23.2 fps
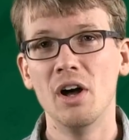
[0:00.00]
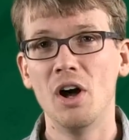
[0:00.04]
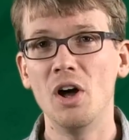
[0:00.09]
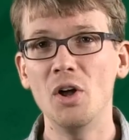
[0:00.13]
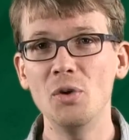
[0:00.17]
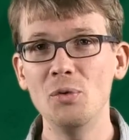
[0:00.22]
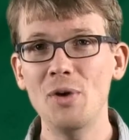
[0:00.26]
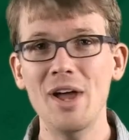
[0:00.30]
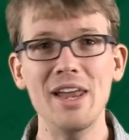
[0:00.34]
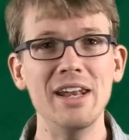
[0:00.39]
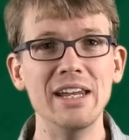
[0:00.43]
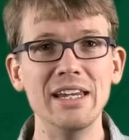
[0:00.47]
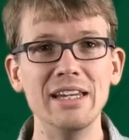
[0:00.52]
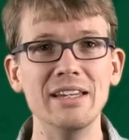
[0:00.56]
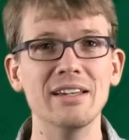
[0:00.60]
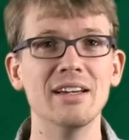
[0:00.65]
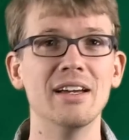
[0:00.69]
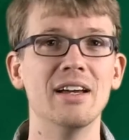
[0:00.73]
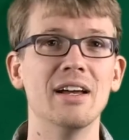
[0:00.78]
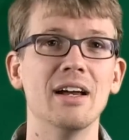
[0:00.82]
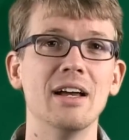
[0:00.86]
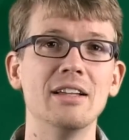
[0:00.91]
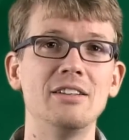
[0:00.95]

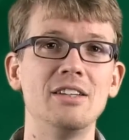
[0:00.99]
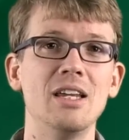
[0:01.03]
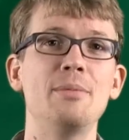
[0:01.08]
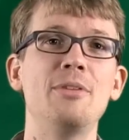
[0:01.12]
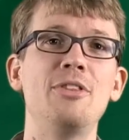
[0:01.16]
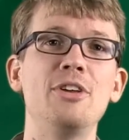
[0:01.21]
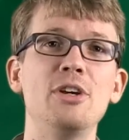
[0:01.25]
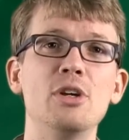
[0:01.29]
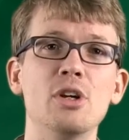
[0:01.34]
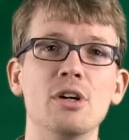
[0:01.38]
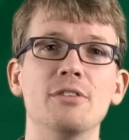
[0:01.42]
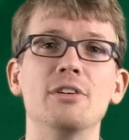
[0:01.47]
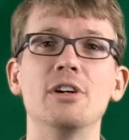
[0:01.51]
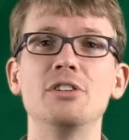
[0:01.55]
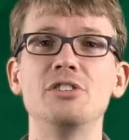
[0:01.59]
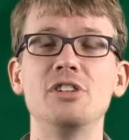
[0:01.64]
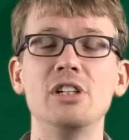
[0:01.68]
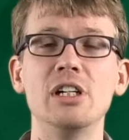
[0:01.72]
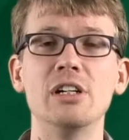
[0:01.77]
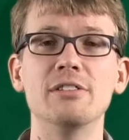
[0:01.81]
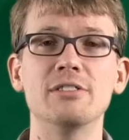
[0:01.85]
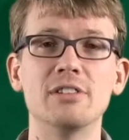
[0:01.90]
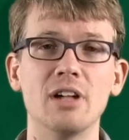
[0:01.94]
Already, a team at the
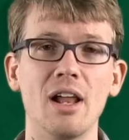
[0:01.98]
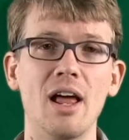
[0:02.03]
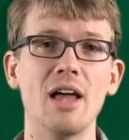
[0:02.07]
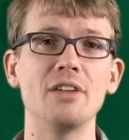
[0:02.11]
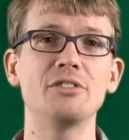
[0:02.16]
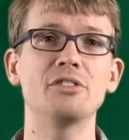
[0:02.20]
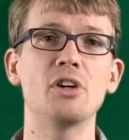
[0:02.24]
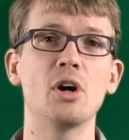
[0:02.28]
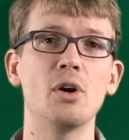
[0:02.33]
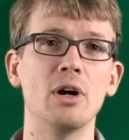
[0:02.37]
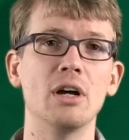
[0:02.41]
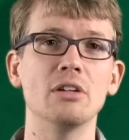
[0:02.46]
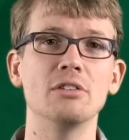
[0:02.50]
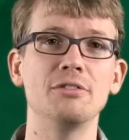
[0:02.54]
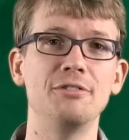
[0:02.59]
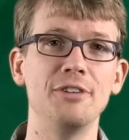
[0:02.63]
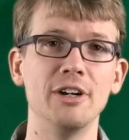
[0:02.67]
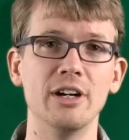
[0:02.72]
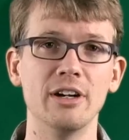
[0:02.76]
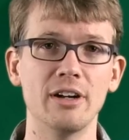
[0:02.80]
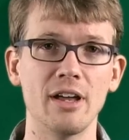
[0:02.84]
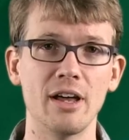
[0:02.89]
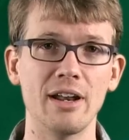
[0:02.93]
University of Glasgow has
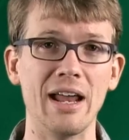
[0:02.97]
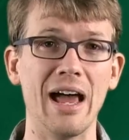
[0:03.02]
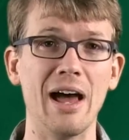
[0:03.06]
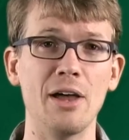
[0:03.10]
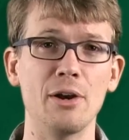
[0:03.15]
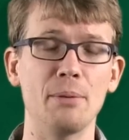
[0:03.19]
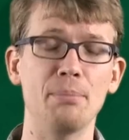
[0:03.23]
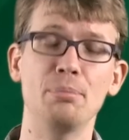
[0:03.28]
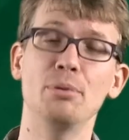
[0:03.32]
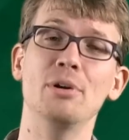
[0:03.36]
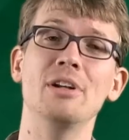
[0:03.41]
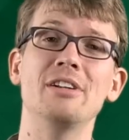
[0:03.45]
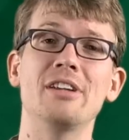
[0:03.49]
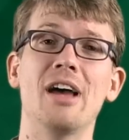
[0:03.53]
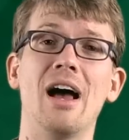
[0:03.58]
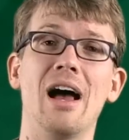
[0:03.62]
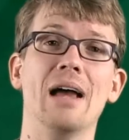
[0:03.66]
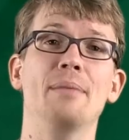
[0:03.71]
figured out how to print